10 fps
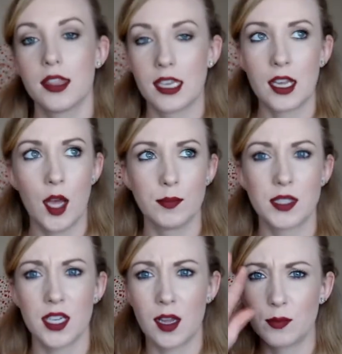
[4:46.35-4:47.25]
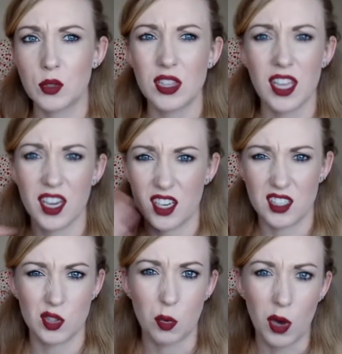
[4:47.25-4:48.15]
that comes it comes with like
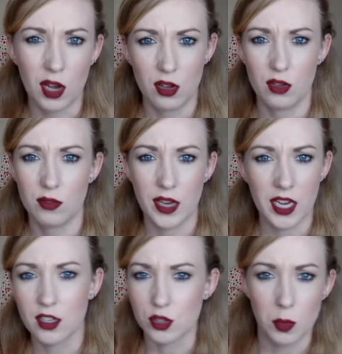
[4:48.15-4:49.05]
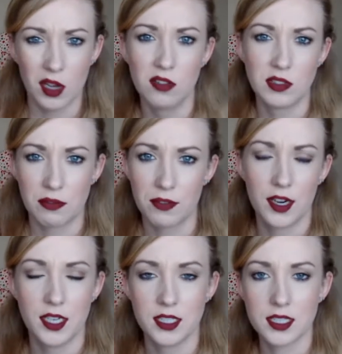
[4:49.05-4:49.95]
12 8 or 12
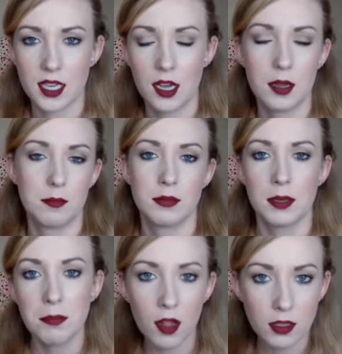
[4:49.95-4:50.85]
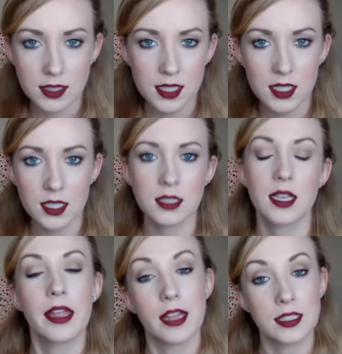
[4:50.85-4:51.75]
different um, lip glosses
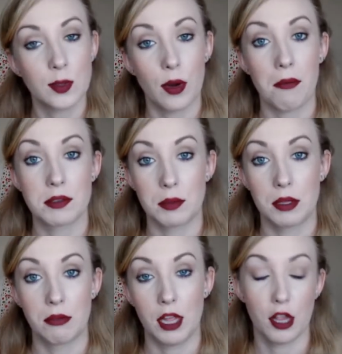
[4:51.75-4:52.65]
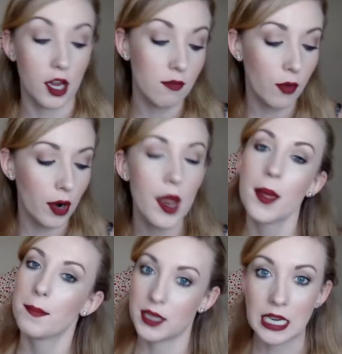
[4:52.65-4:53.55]
and that's one I was really really looking for
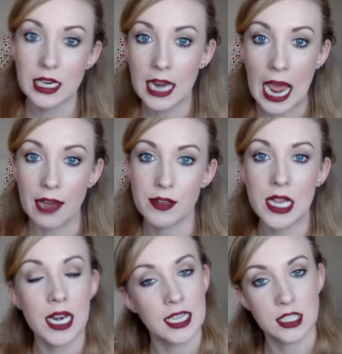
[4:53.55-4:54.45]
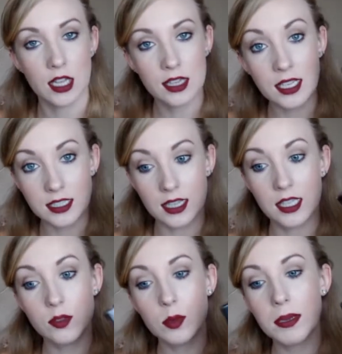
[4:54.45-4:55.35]
but they didn't have it and I saw these and
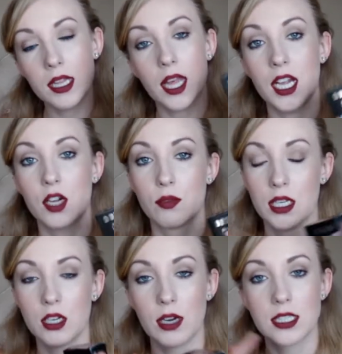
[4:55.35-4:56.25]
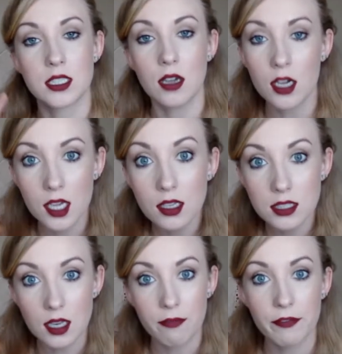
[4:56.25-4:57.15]
these would be like a really great stocking
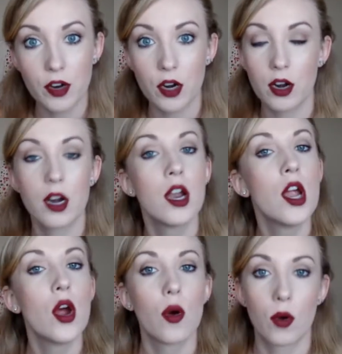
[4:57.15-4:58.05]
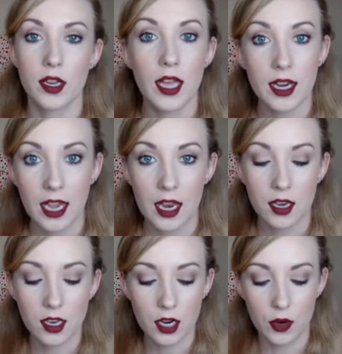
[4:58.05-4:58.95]
stuffer or yet
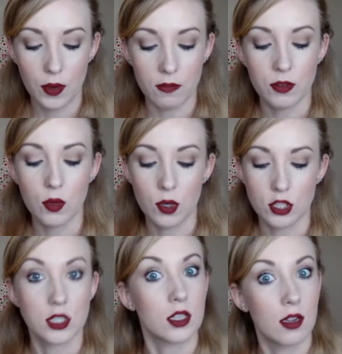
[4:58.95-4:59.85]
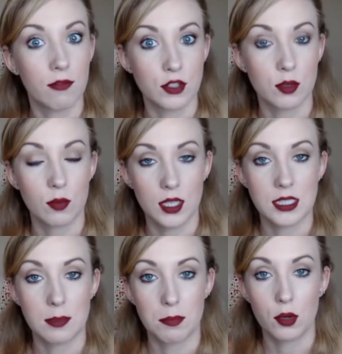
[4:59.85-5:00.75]
again you know if you are just looking for some really
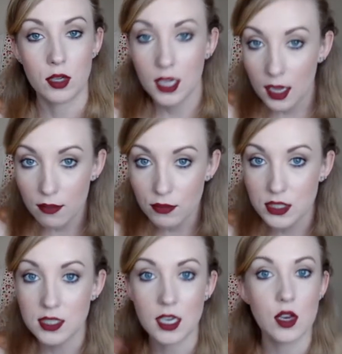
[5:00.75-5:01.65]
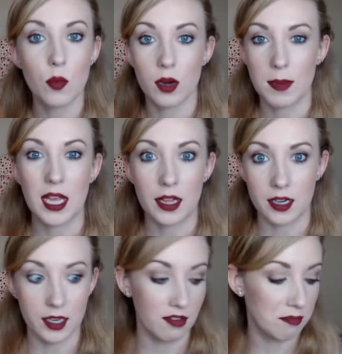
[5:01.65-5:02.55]
simple gifts and you want to make like
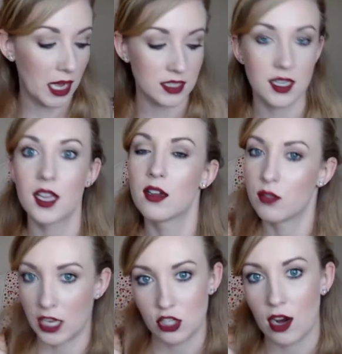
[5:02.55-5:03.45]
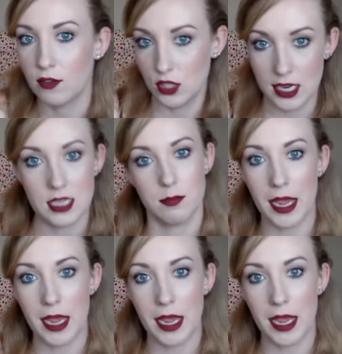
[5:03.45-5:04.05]
a gift basket of like travel size